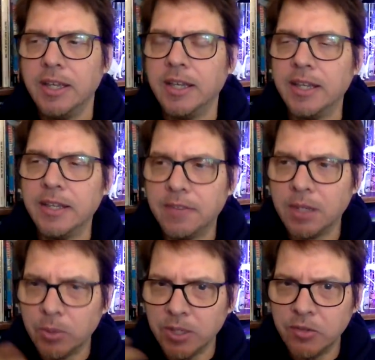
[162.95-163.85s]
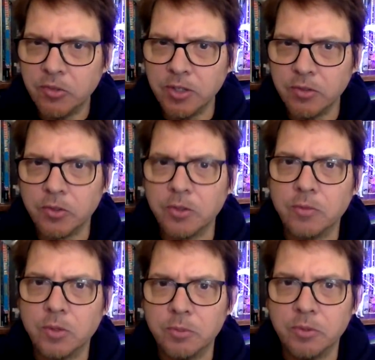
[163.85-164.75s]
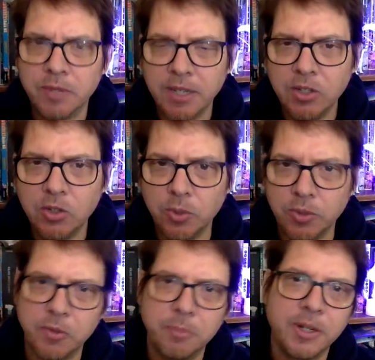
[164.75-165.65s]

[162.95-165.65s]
Uh, there is in certain forms of Hinduism,